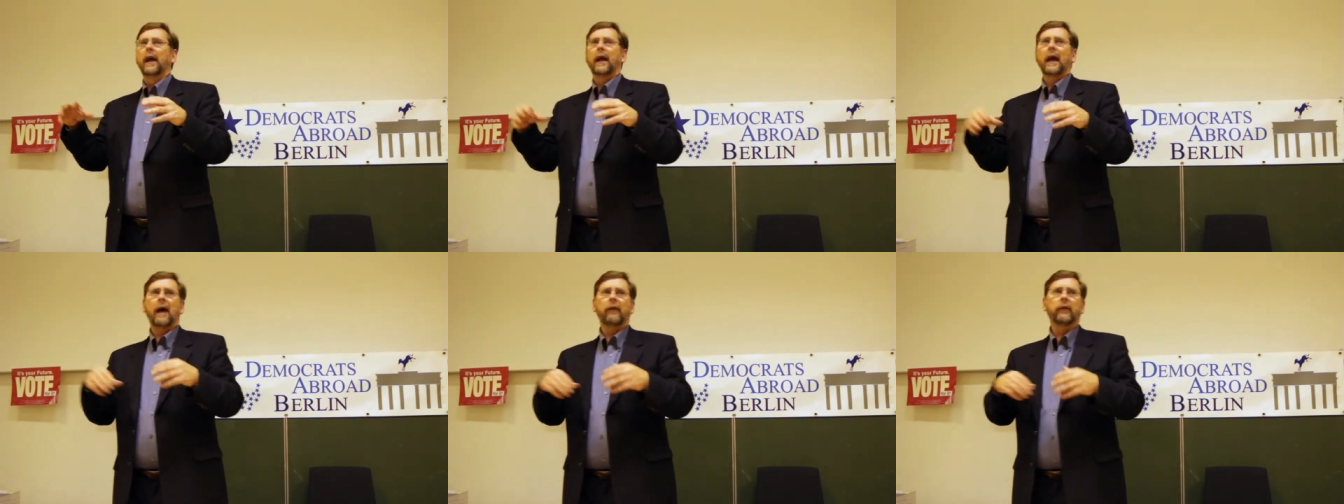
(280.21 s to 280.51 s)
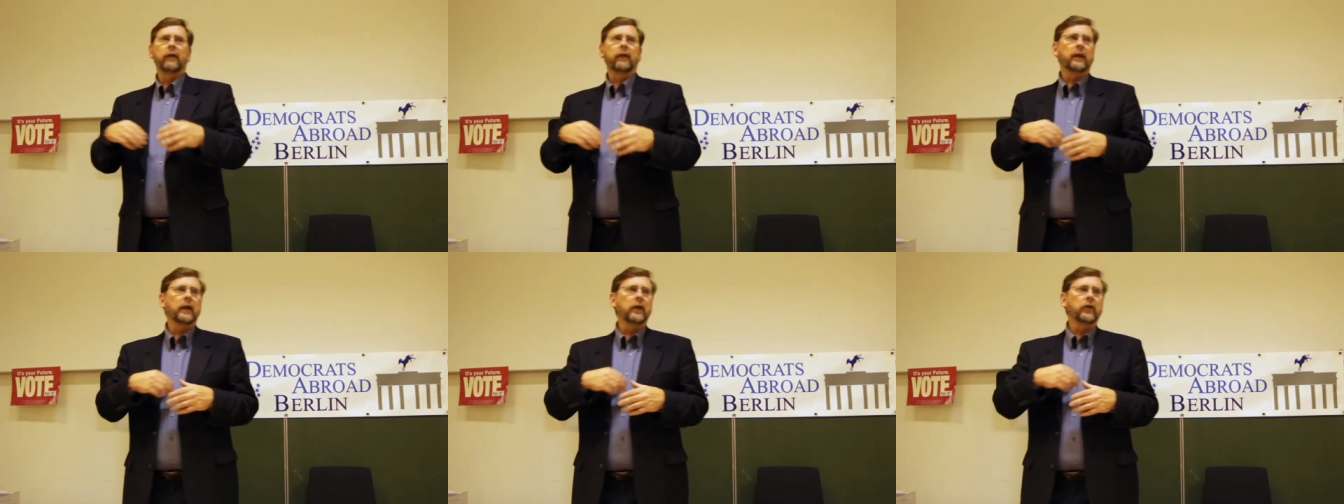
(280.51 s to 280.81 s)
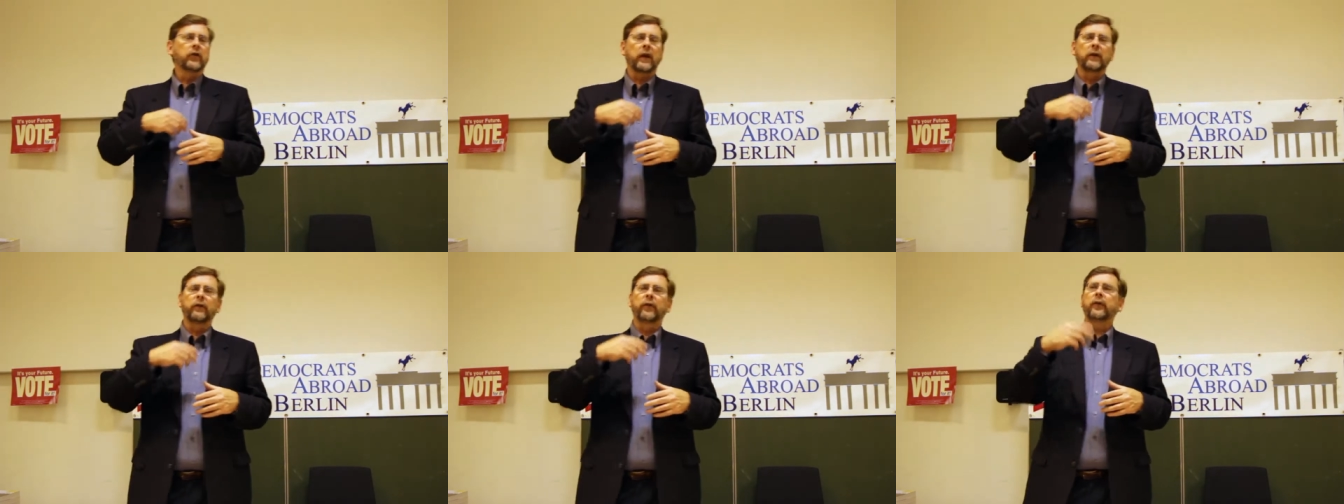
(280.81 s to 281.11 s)
having things
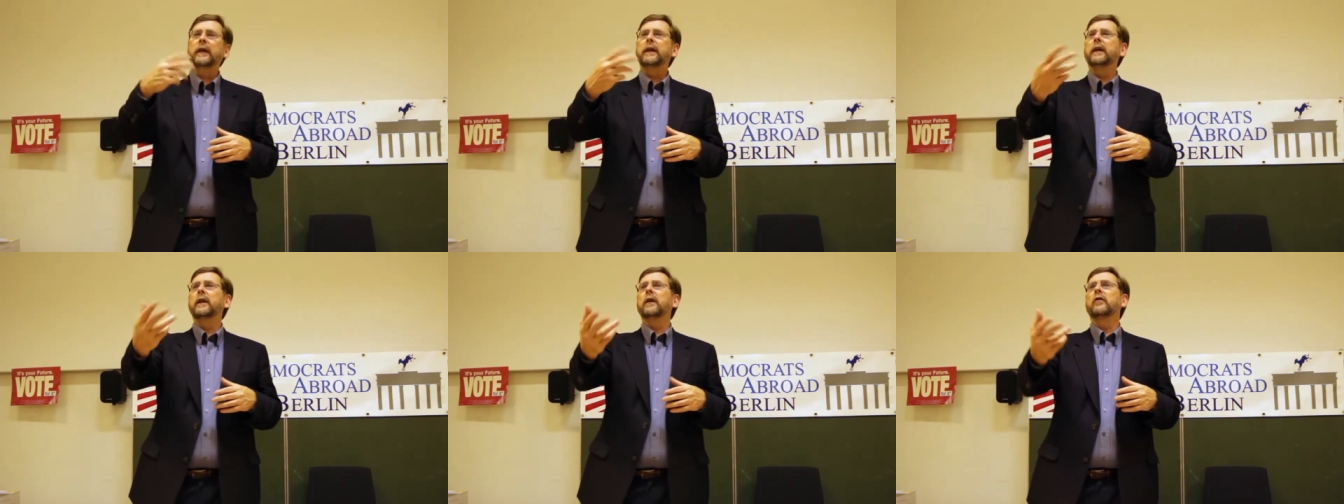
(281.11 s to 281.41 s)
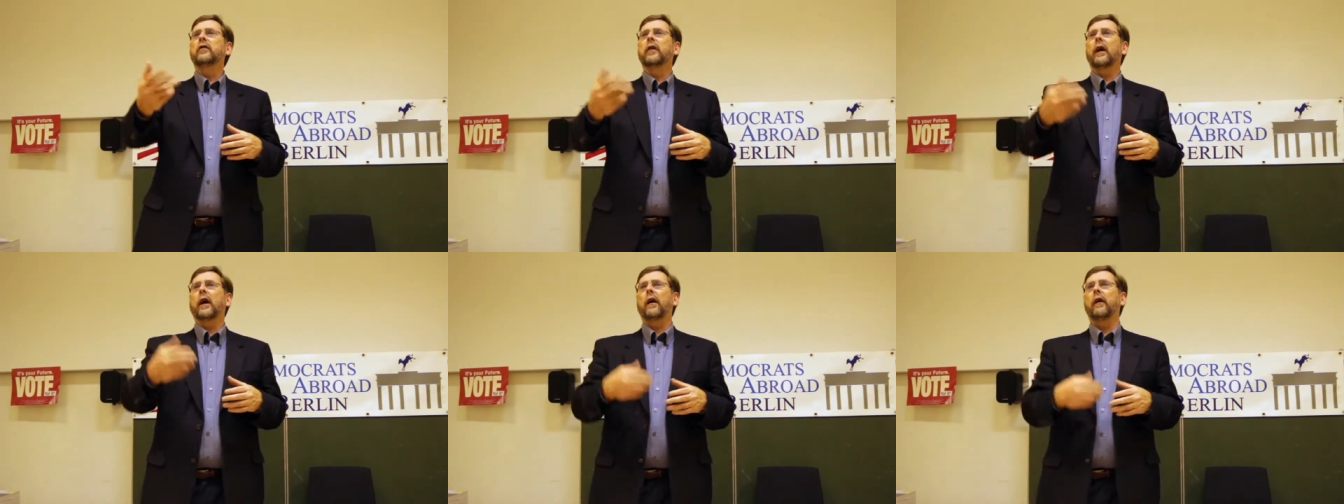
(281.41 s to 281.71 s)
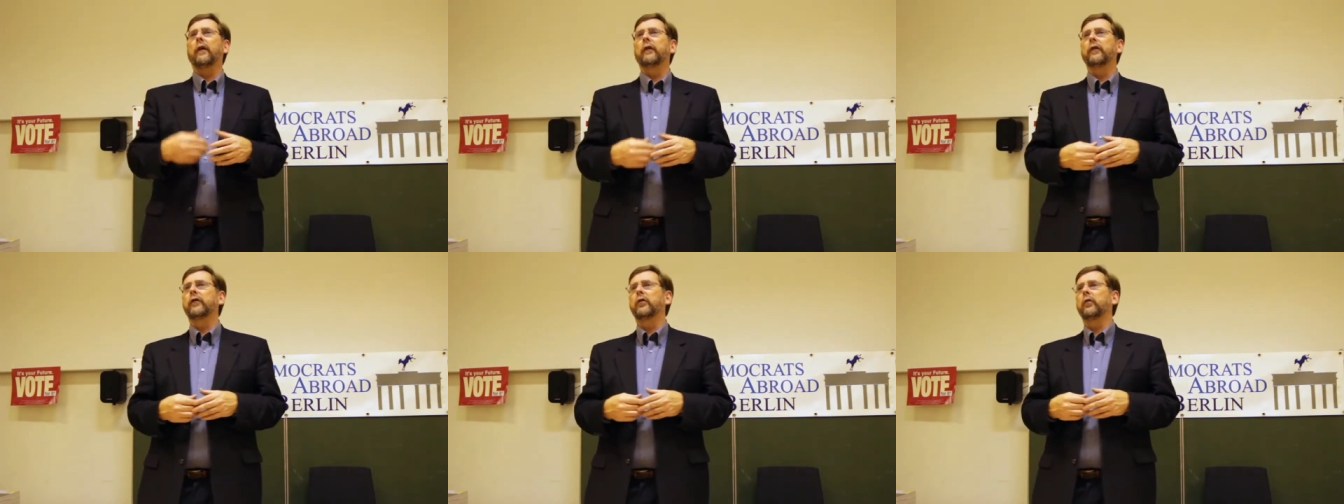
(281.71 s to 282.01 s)
like feed in
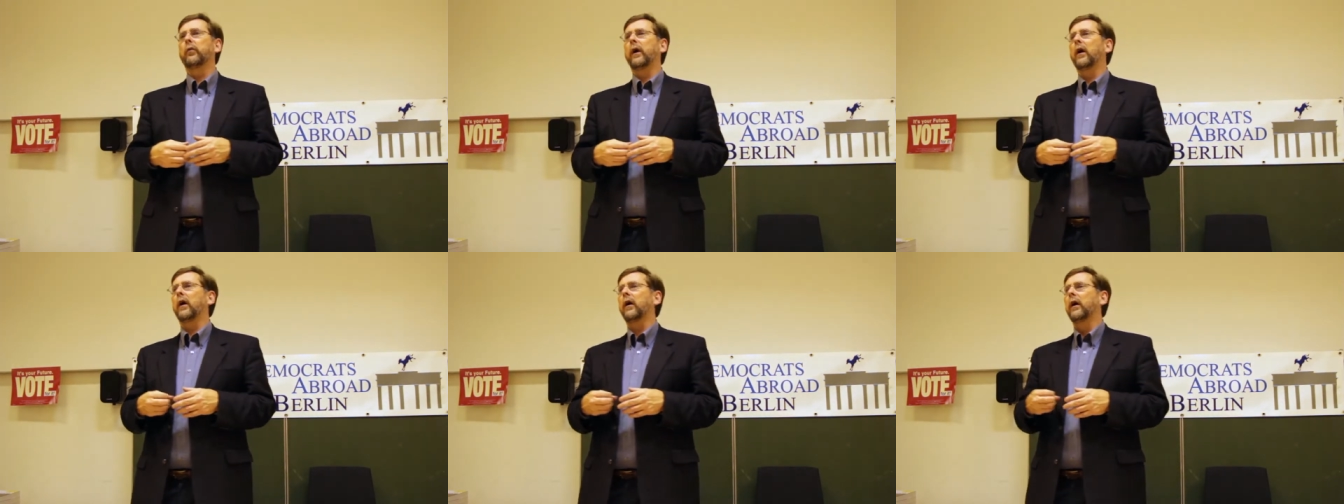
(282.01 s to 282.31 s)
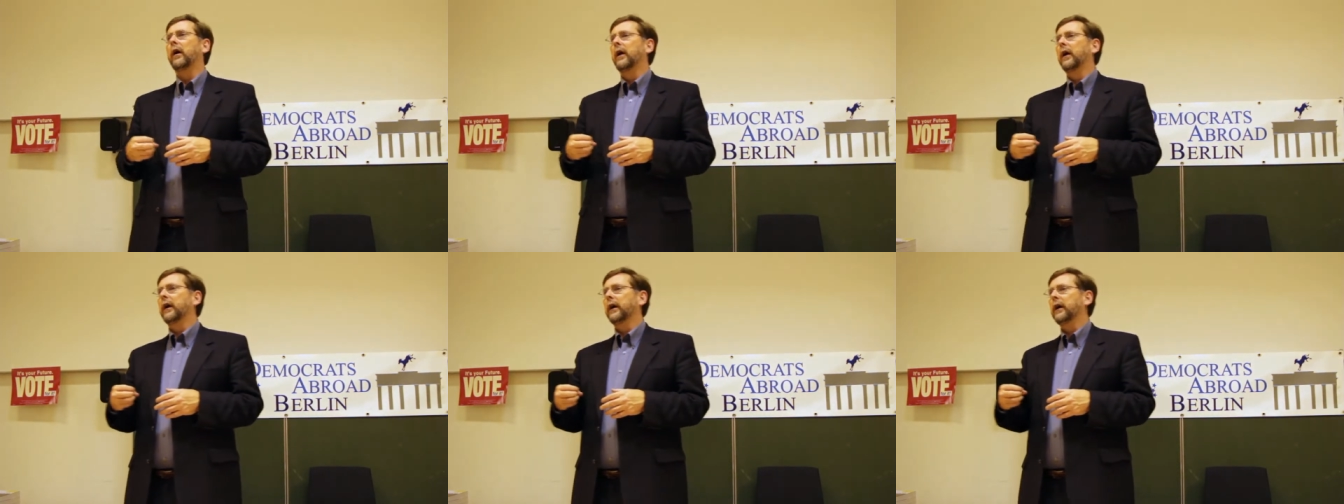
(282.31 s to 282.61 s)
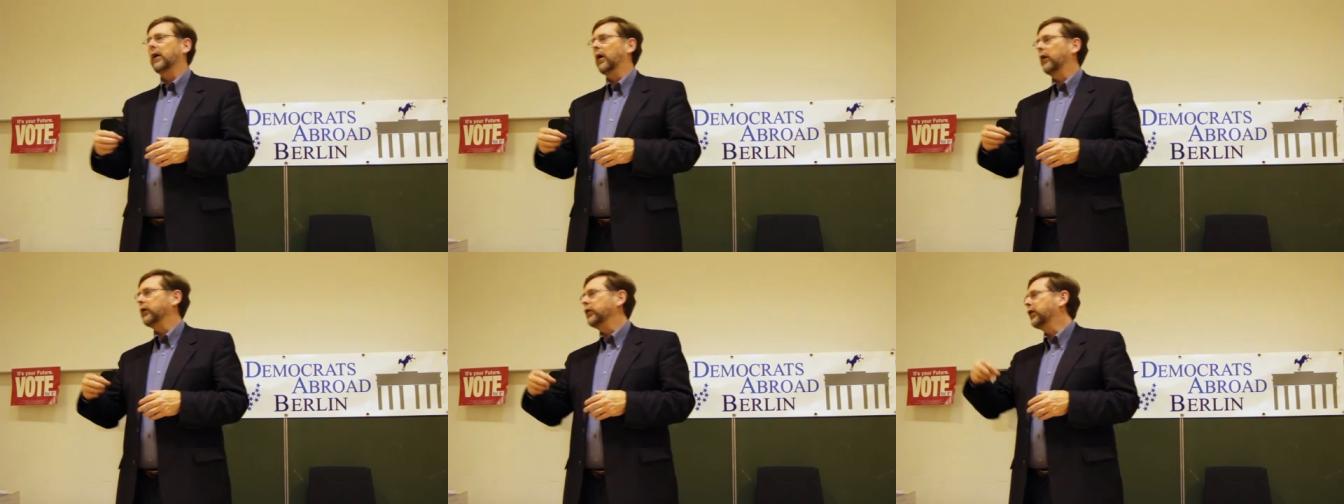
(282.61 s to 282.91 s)
tariffs, where
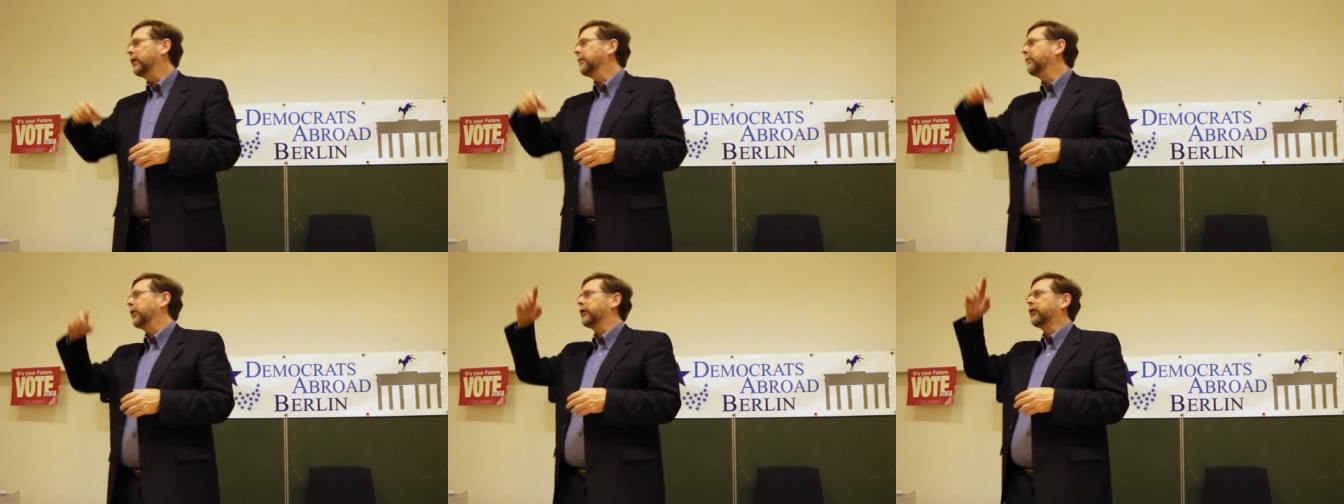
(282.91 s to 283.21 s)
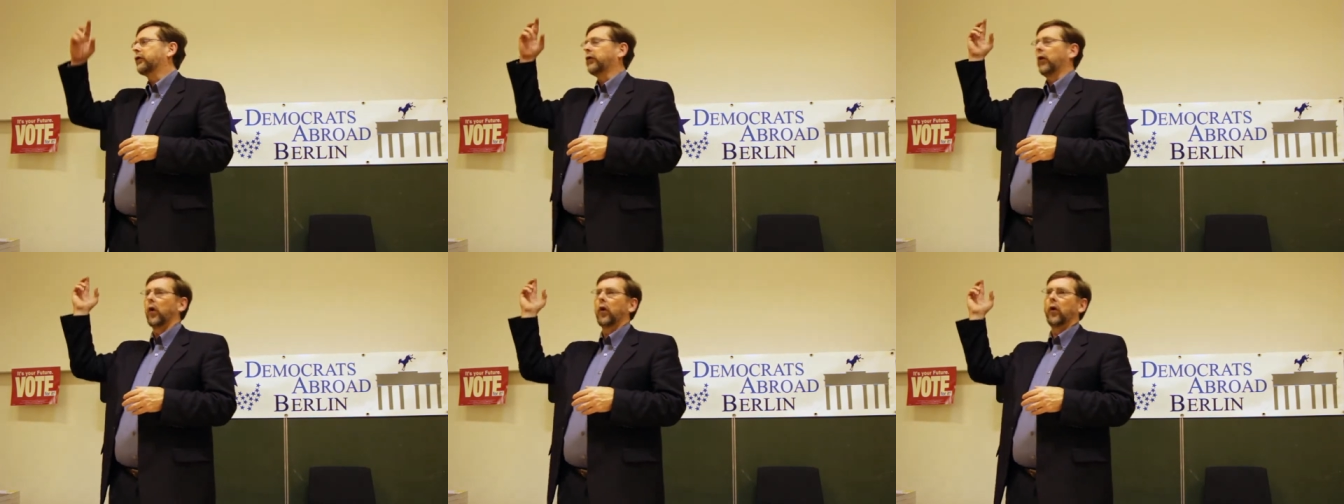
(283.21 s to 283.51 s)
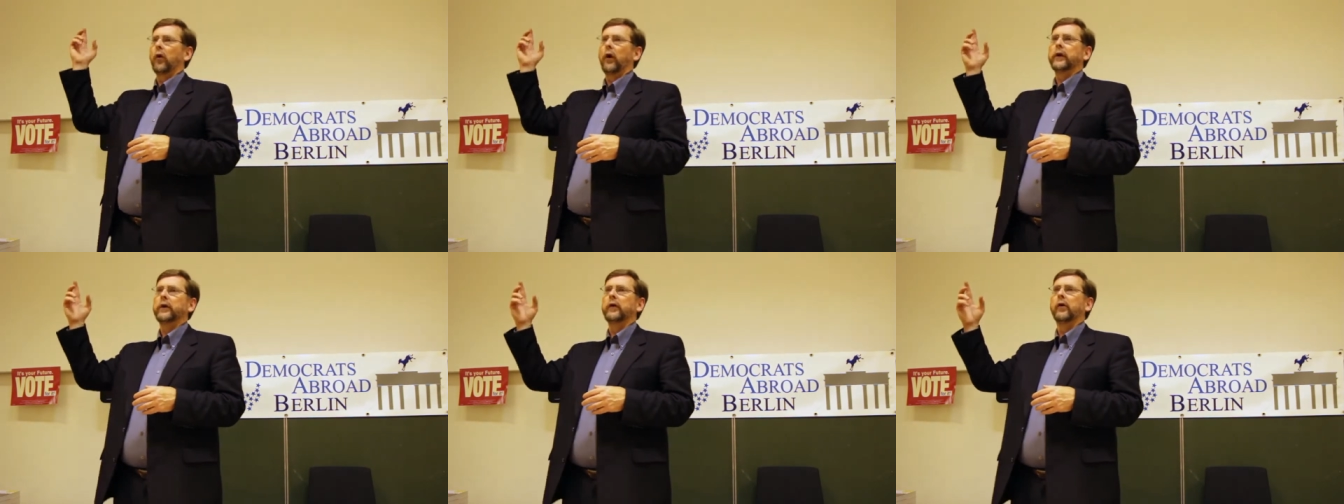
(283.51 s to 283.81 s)
you know, you can put
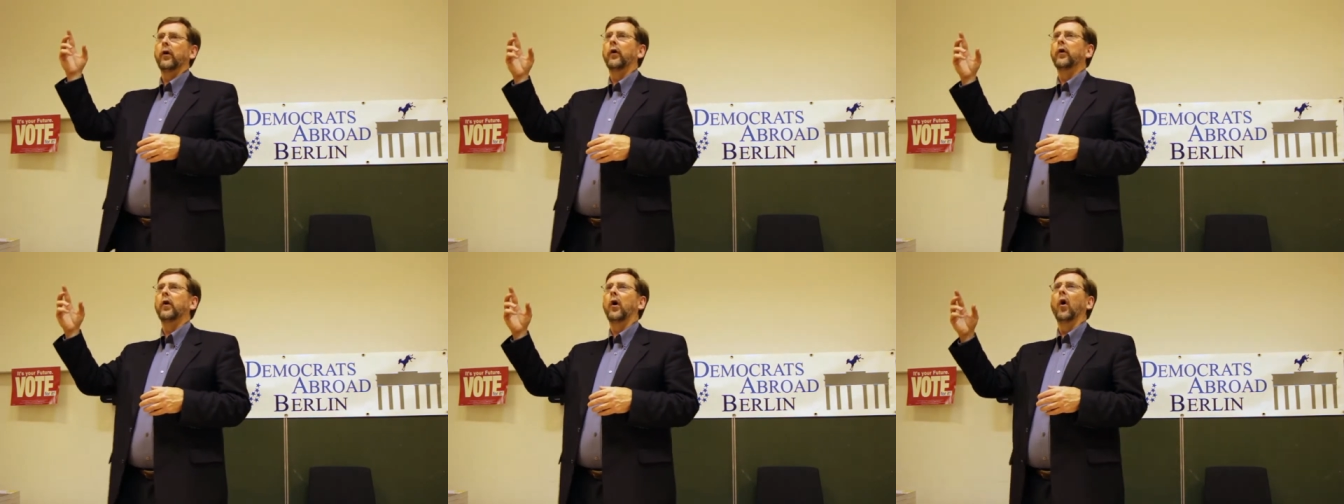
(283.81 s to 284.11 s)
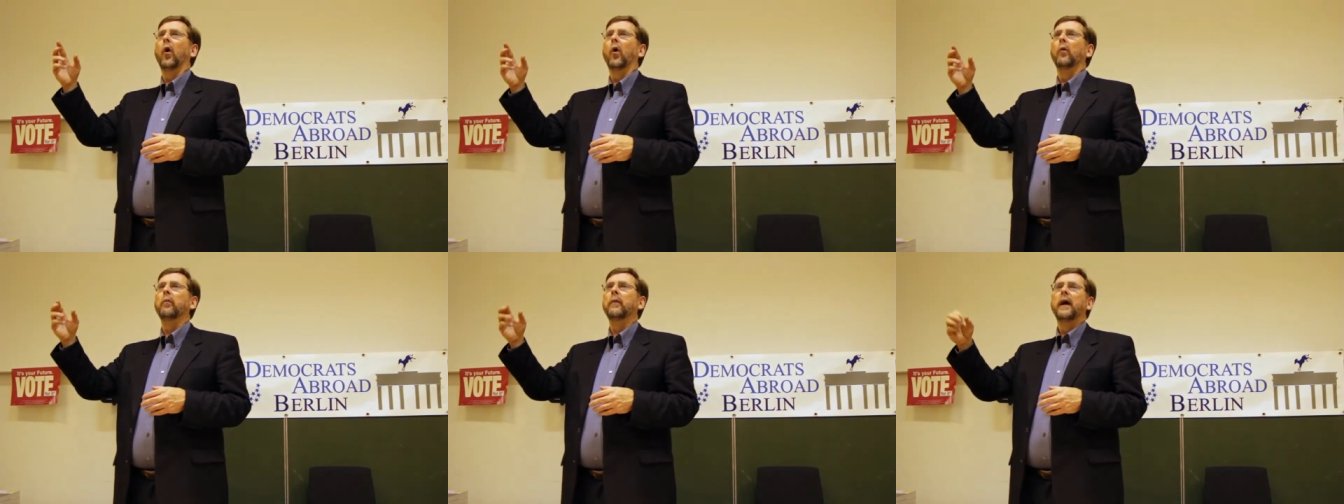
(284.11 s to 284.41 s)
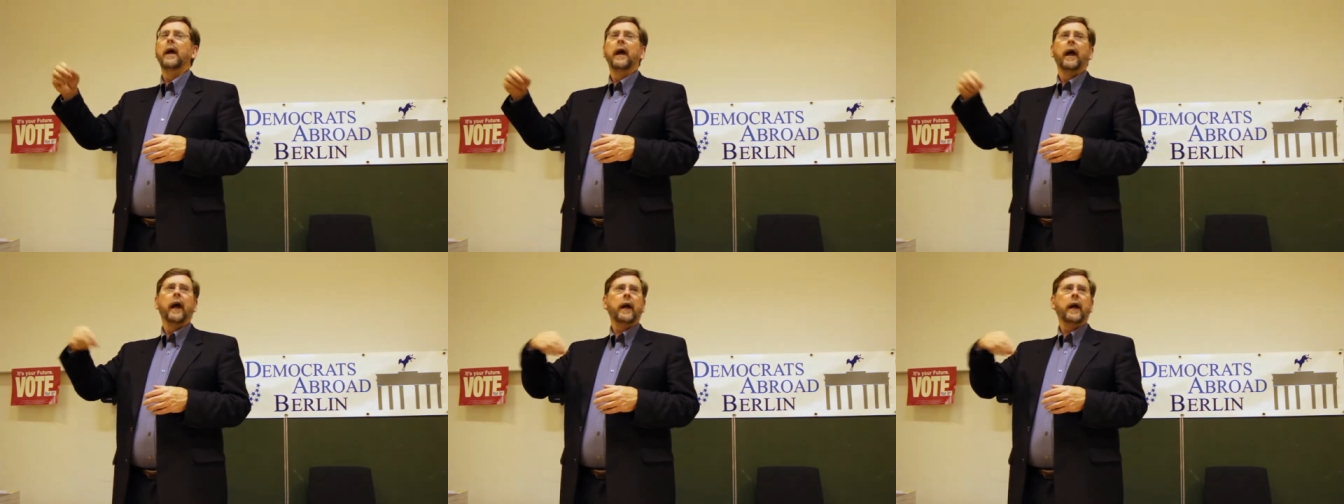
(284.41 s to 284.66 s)
solar on your own home,